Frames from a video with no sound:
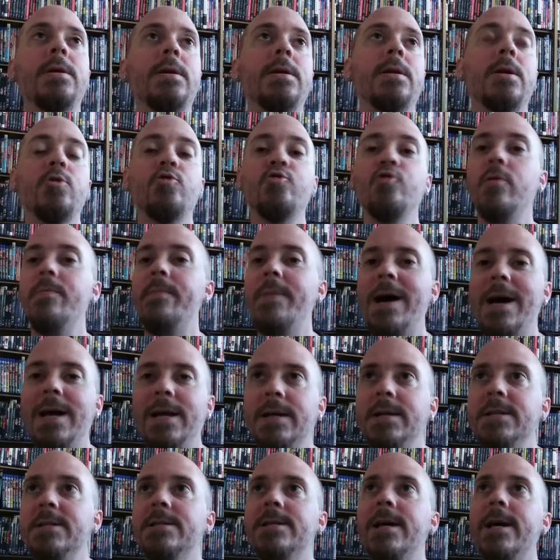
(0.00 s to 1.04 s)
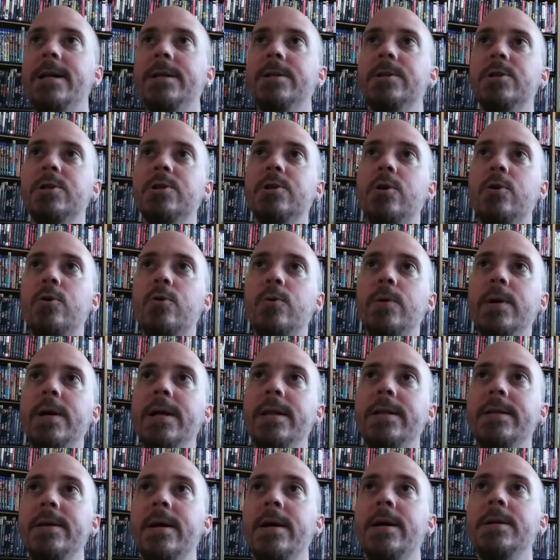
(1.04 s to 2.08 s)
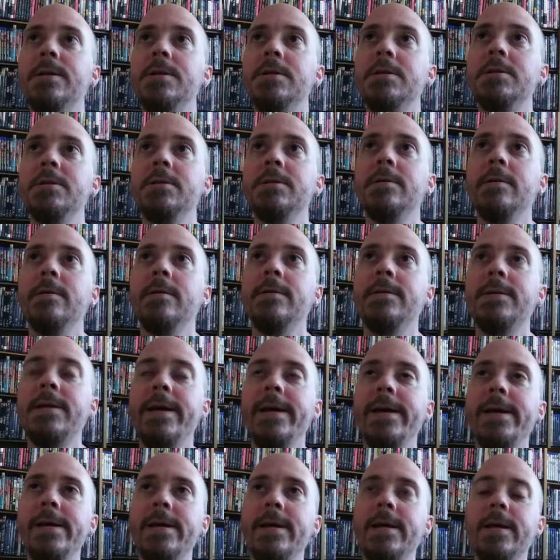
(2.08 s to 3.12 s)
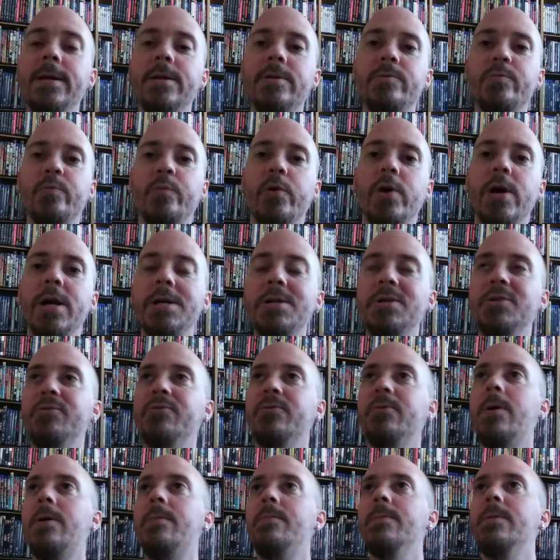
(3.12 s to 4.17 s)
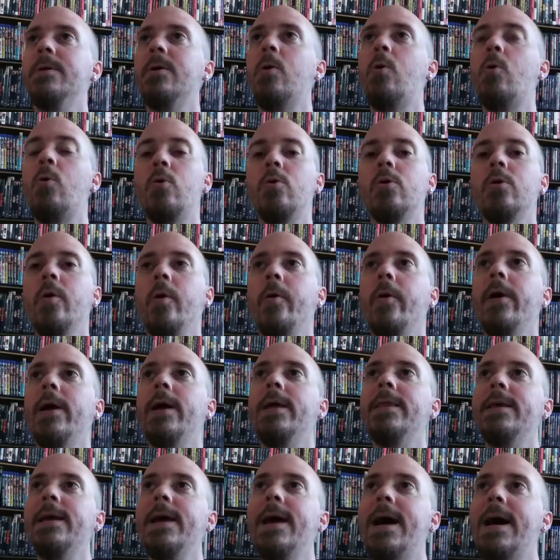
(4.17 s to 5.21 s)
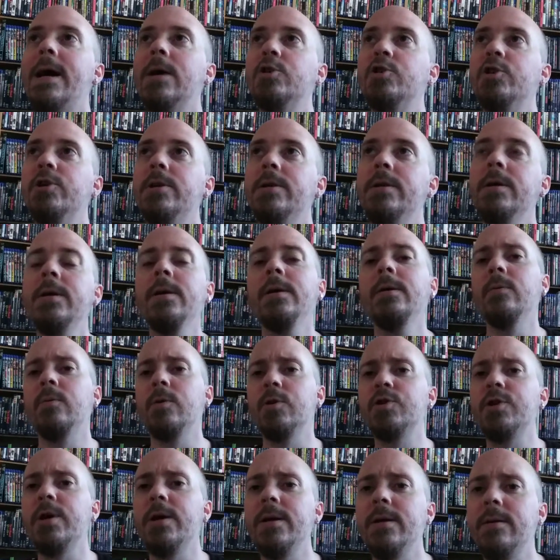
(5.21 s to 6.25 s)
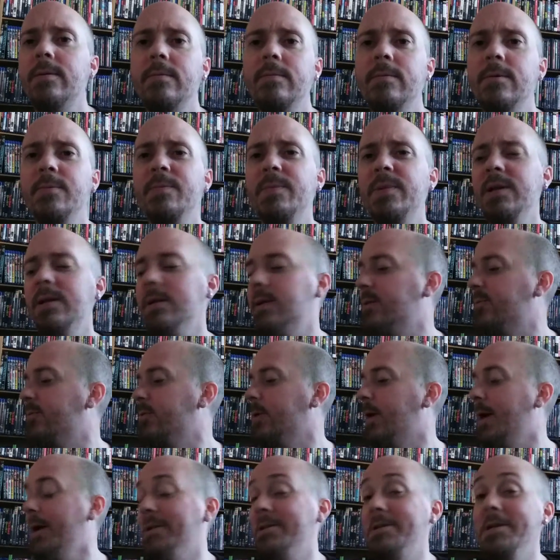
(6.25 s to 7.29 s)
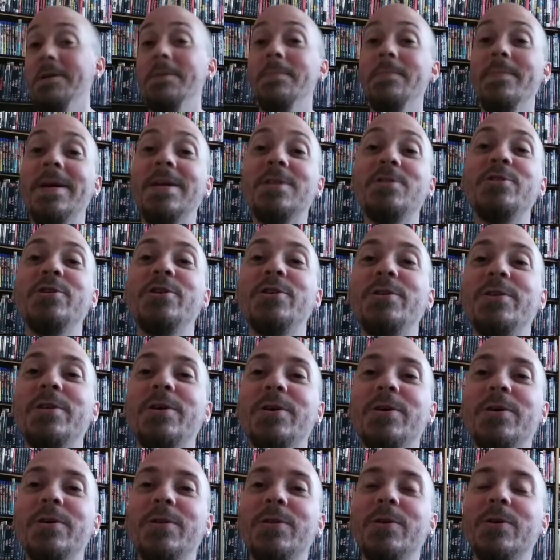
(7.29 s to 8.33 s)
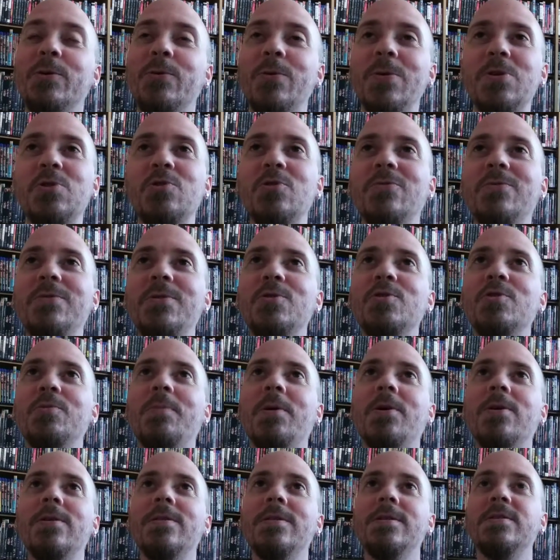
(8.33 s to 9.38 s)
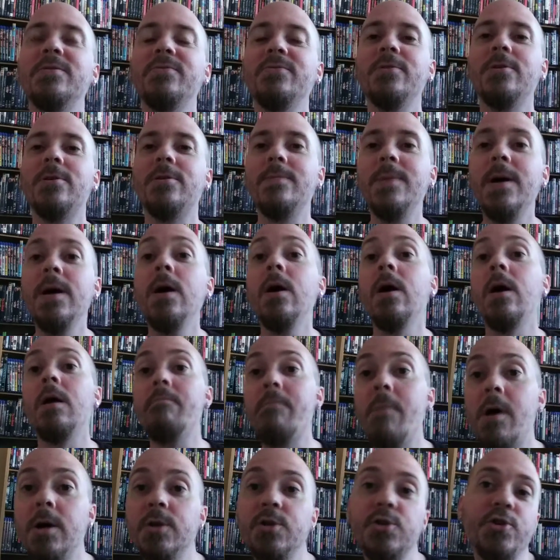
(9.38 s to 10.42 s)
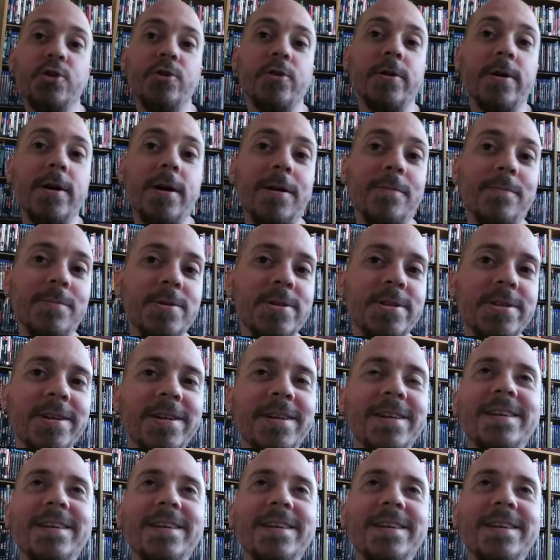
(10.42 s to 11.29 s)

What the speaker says: in a dramatic sense, so it does take its breaks from the horror and the action, which I completely forgot to mention the creature feature part of this film. A monster comes,